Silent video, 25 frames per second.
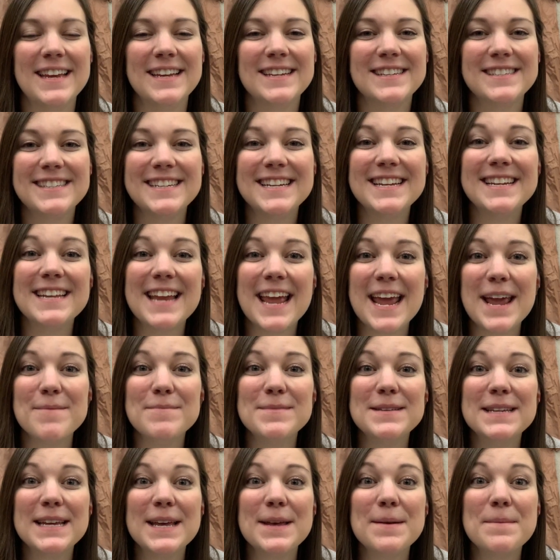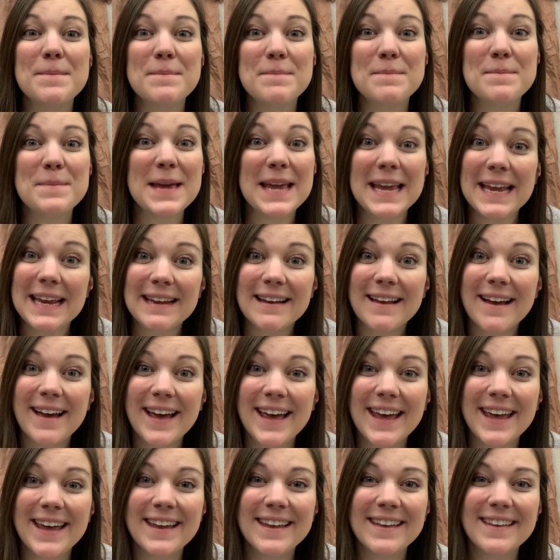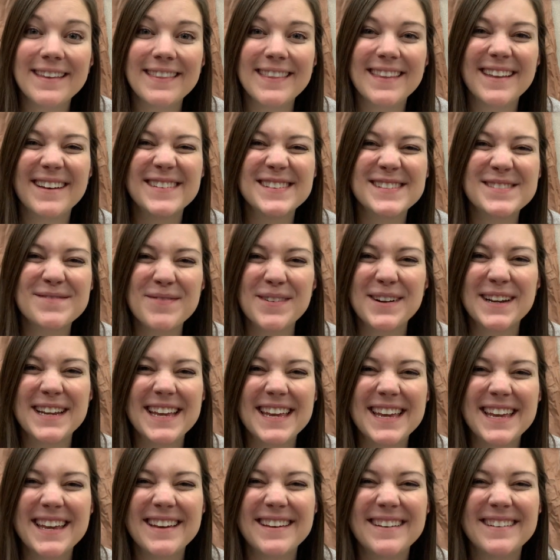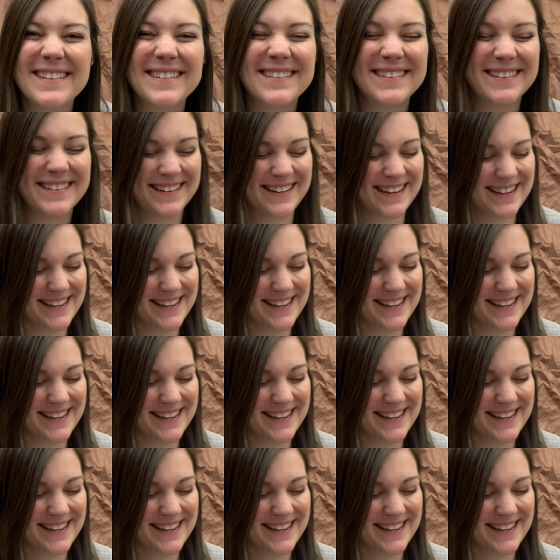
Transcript: She named it Peanut. That was pretty cute.